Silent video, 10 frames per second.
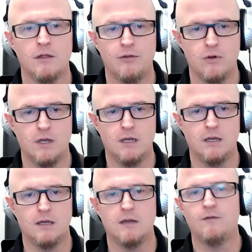
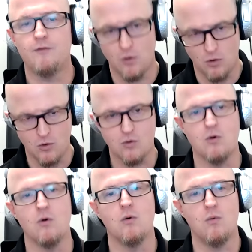3,
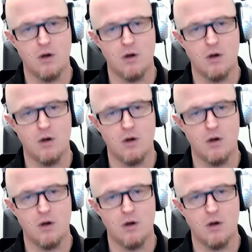4,